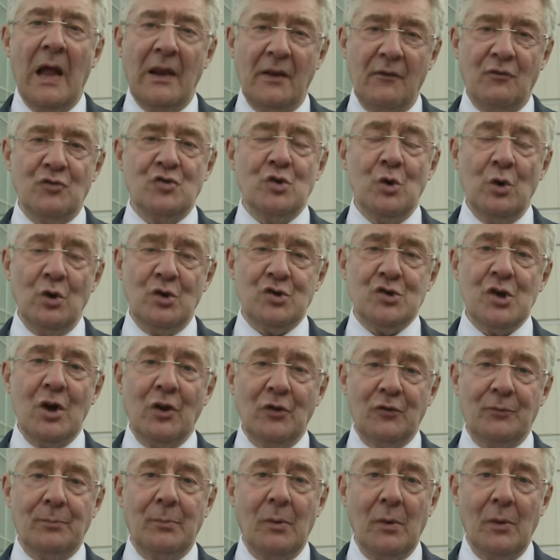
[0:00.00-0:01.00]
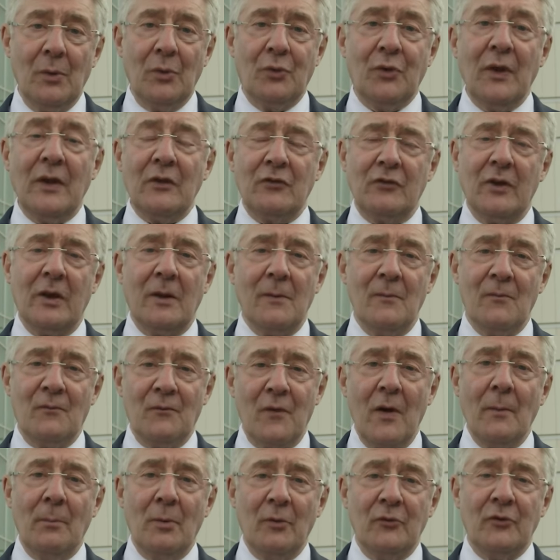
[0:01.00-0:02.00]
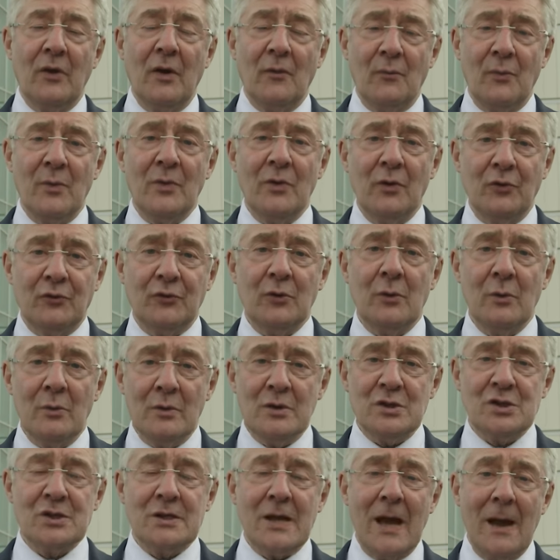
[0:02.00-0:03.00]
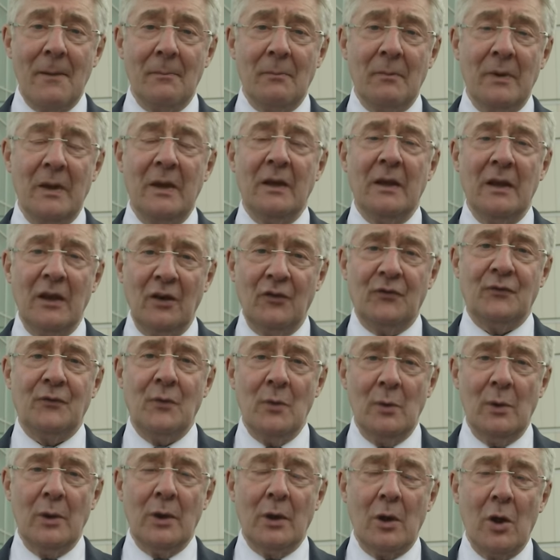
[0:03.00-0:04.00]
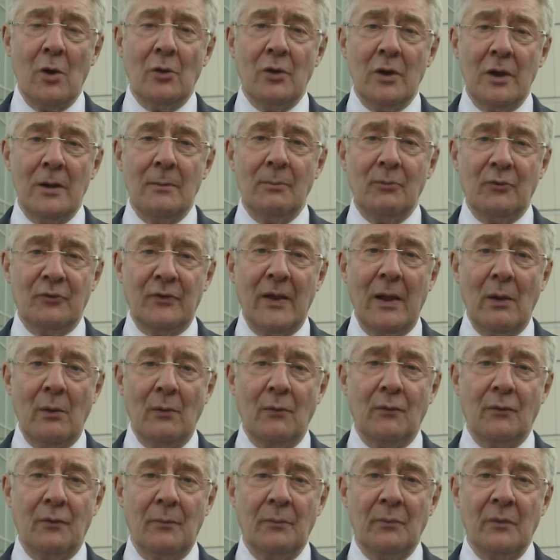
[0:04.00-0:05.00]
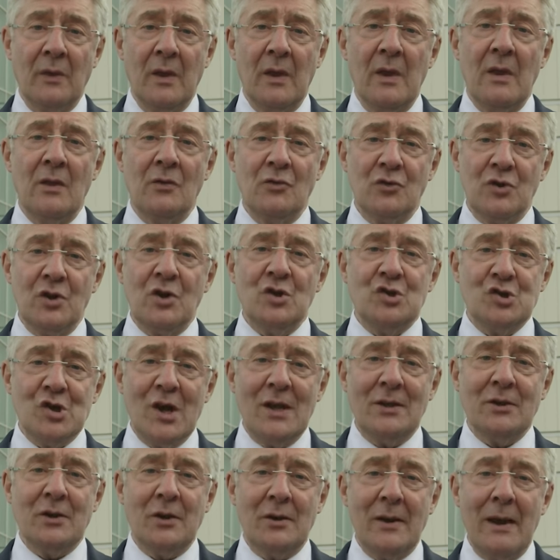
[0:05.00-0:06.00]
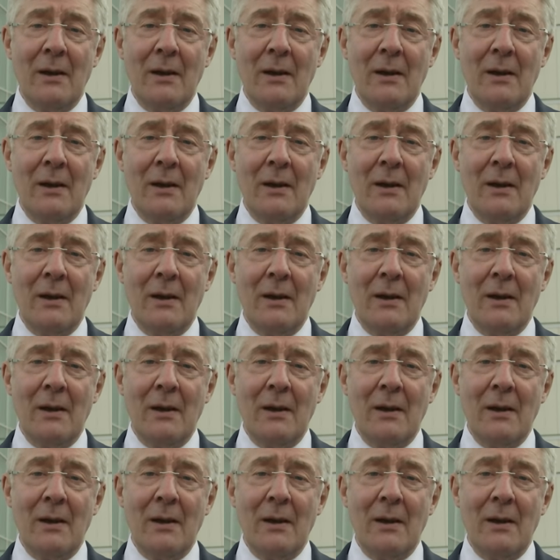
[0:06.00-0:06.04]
And if George Osborne thinks he can fob us off with a Tory scam, he's fooling only himself. The agenda